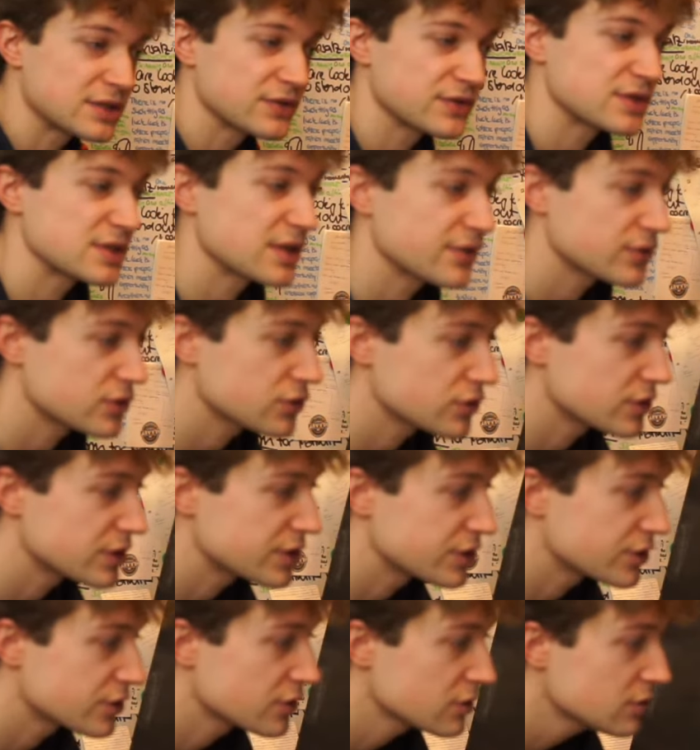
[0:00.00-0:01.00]
stuff to it,
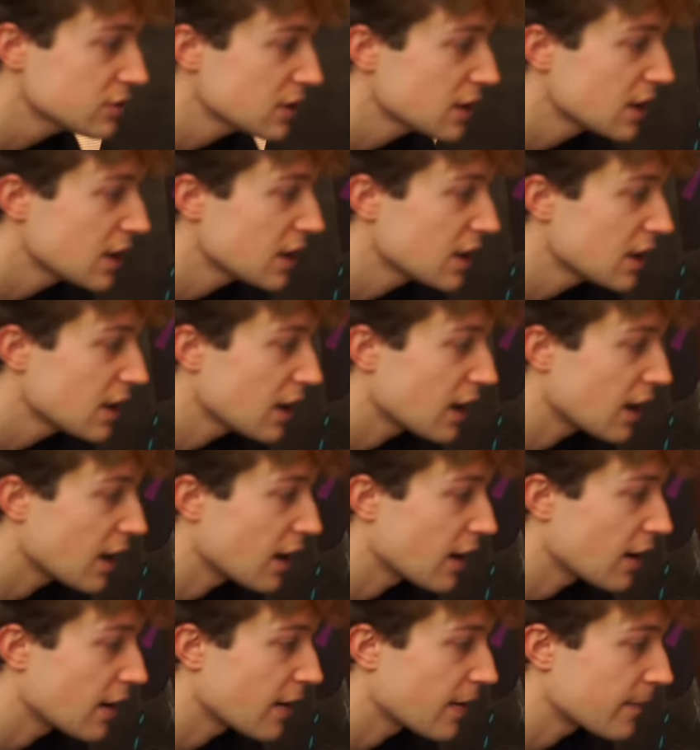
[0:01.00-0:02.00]
you know.
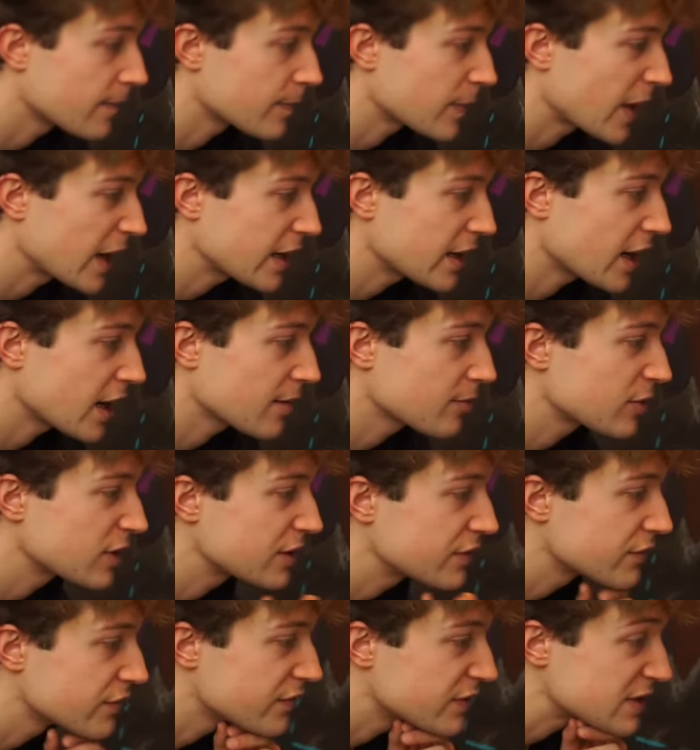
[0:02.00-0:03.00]
Hey, I'm
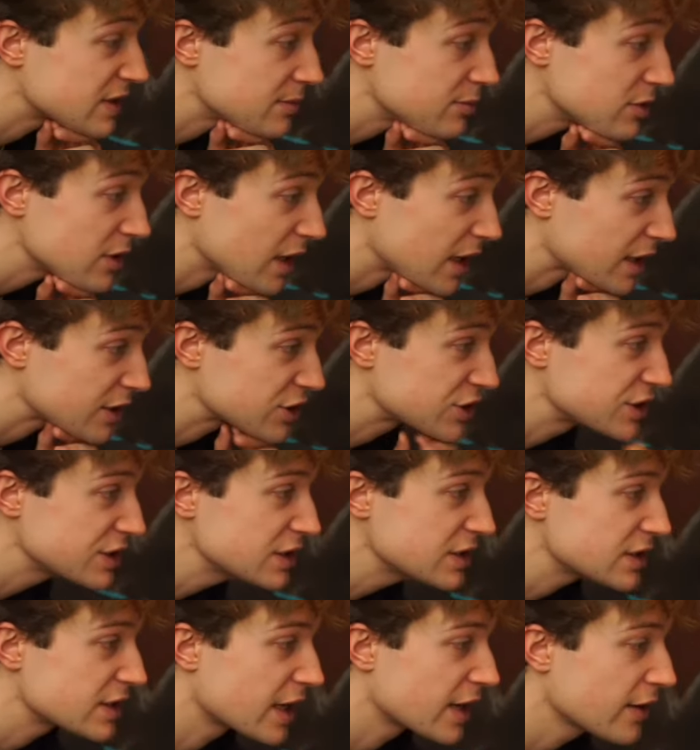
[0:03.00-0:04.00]
even visible,
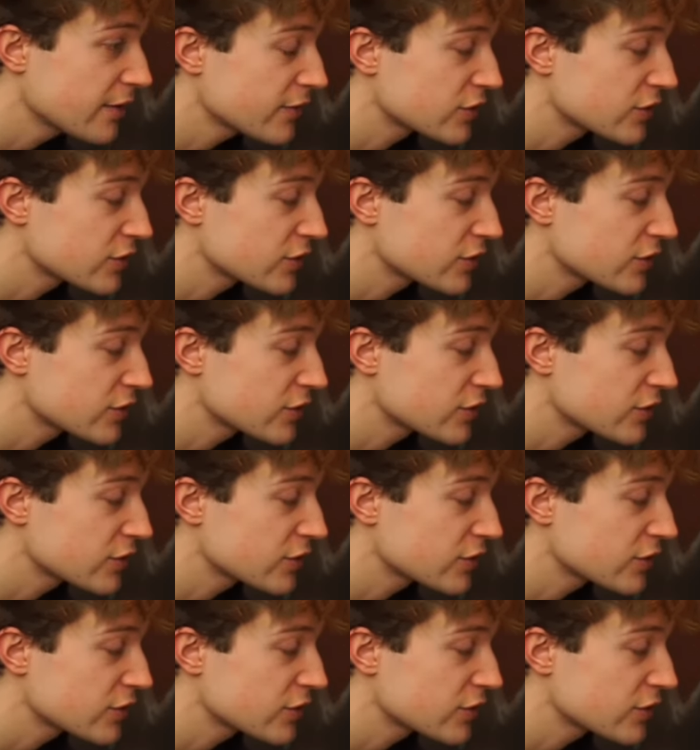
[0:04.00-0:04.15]
Rakshit, yeah, for